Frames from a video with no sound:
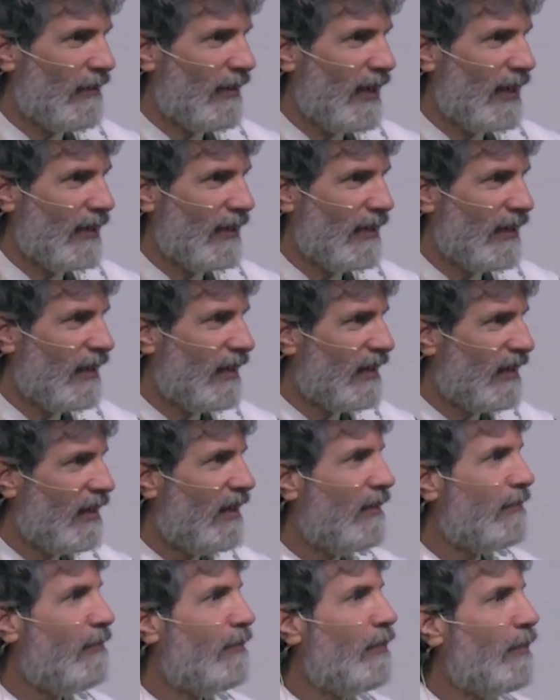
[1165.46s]
right? The
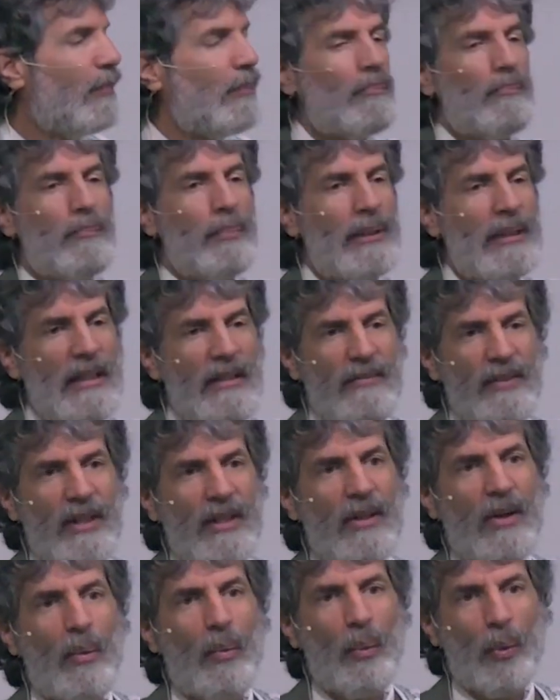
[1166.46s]

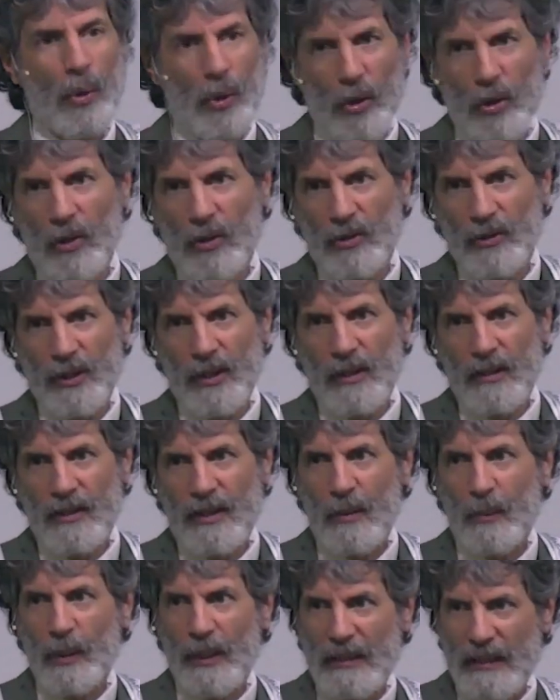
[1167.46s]
unbelieving world
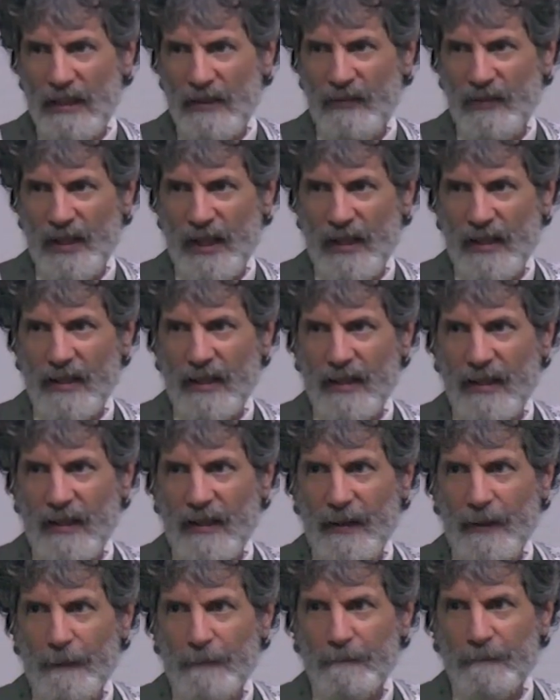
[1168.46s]
that we live in,
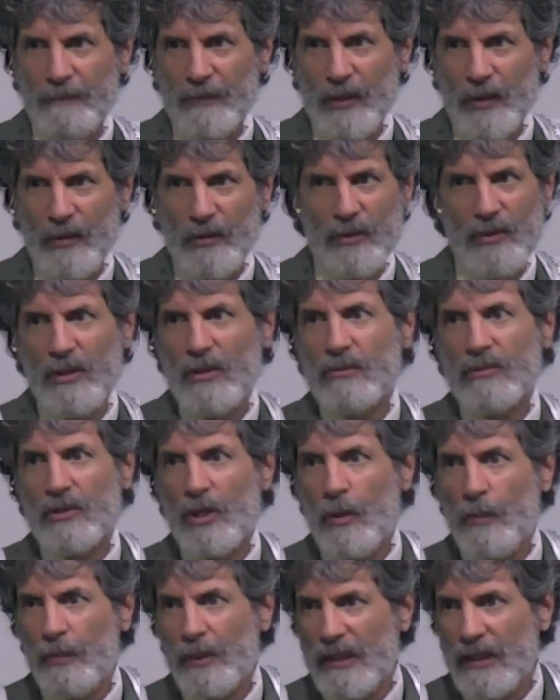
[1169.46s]
who
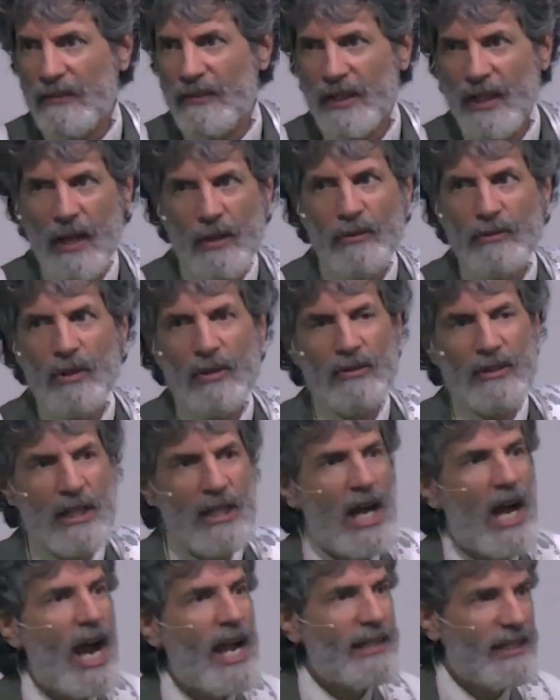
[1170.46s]
don't believe in God, who
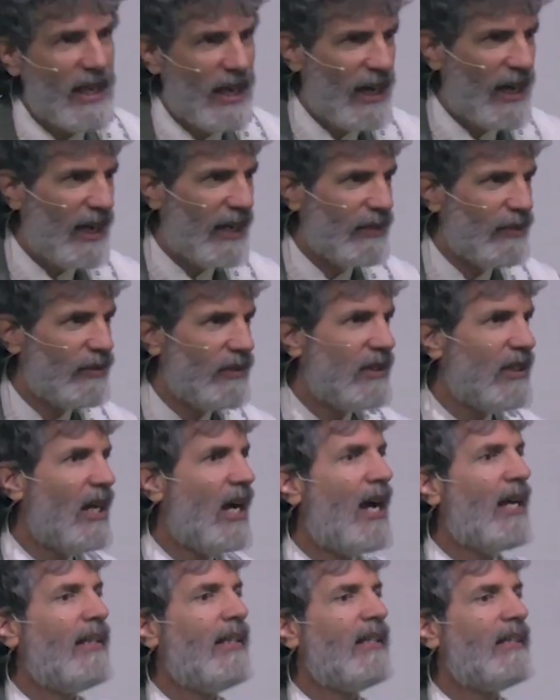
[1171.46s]
deny God, who
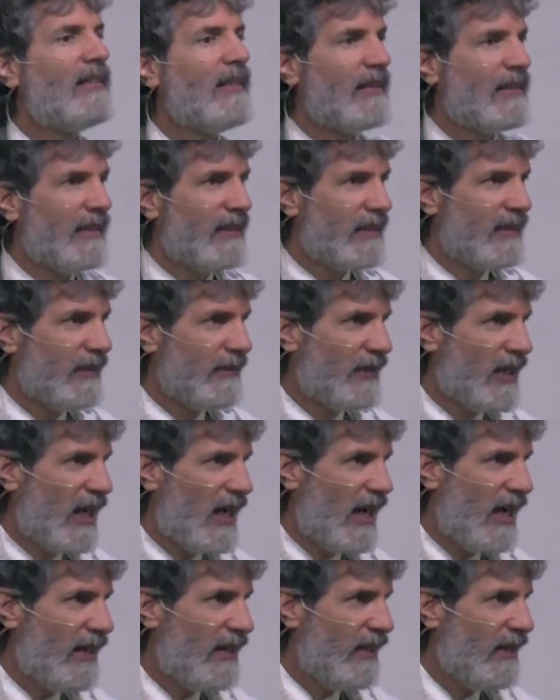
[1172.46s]
deny the existence of
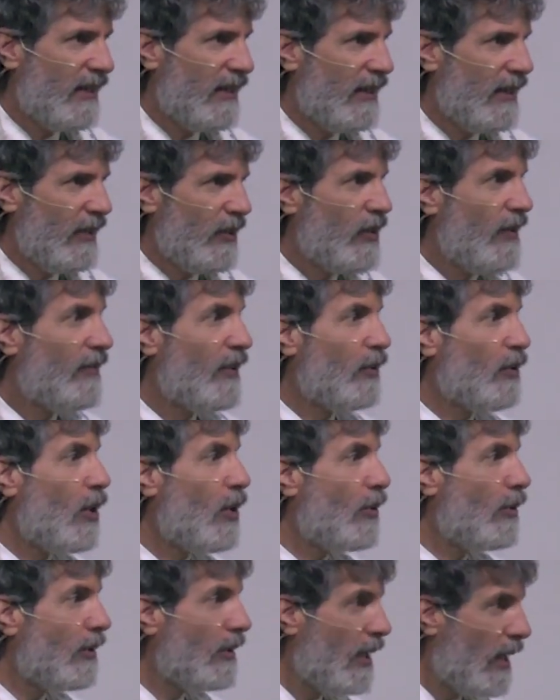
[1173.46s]
God who have their
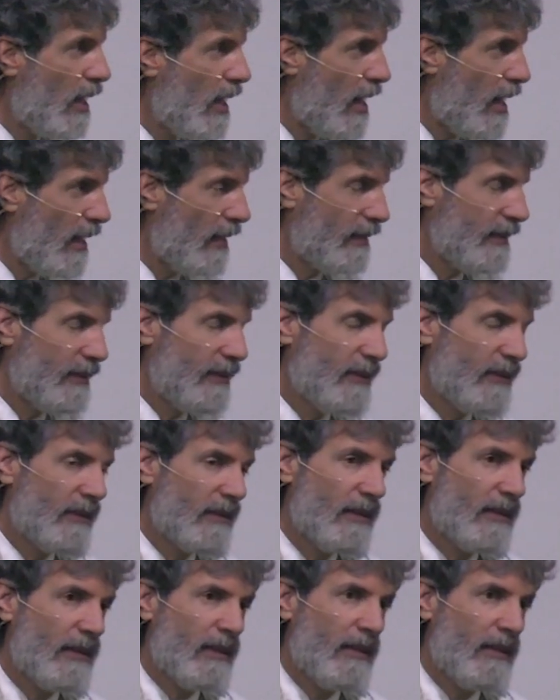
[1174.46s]
own gods.